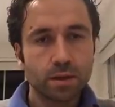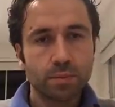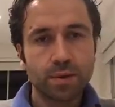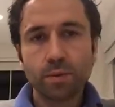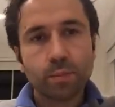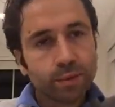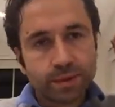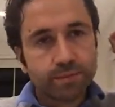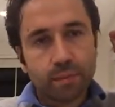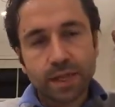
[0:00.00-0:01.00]
People
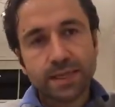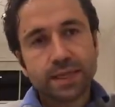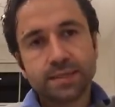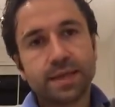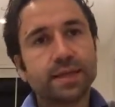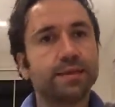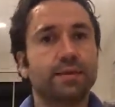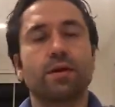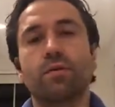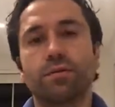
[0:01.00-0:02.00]
put money into
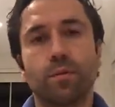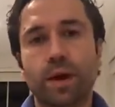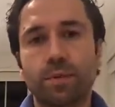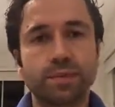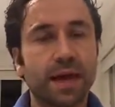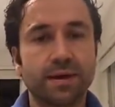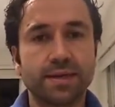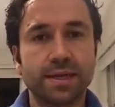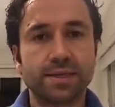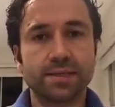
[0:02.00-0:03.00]
anything over the web
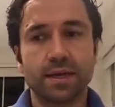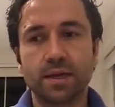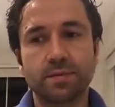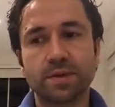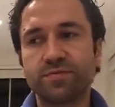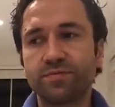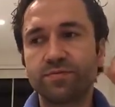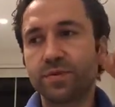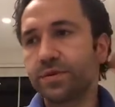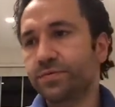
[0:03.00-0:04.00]
nowadays. And with
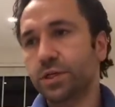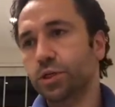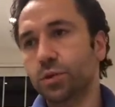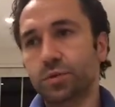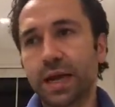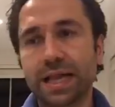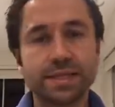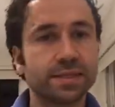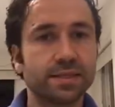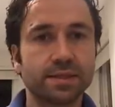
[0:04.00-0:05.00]
v virtual
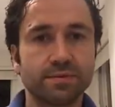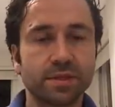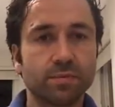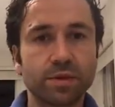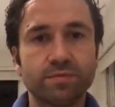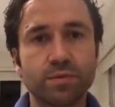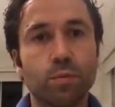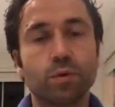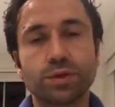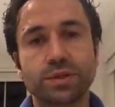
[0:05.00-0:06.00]
reality and stuff, there'll be even
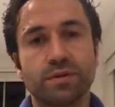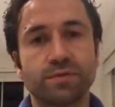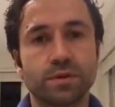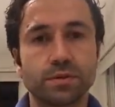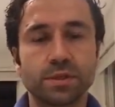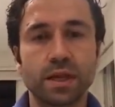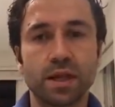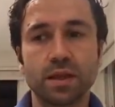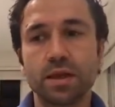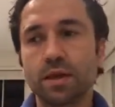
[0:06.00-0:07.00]
more stuff that you
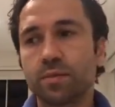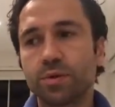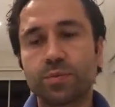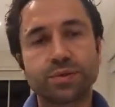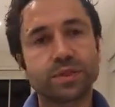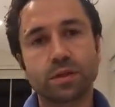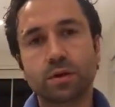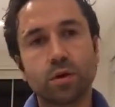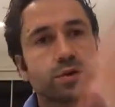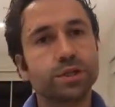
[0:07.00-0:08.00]
sell. People sell
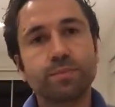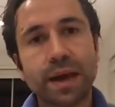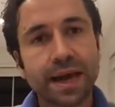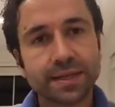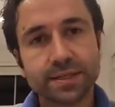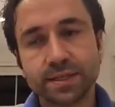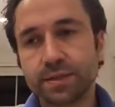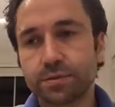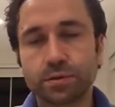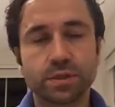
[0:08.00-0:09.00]
coaching packages
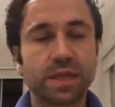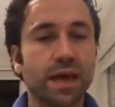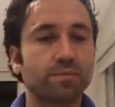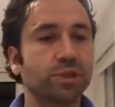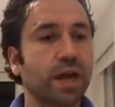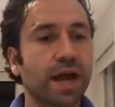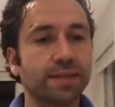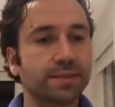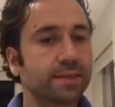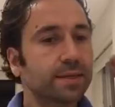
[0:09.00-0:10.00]
through
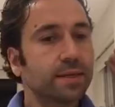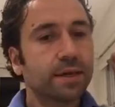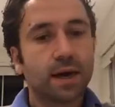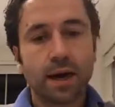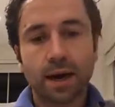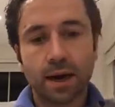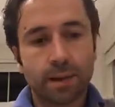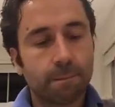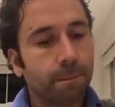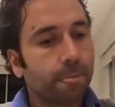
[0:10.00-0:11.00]
Snapchat. Um,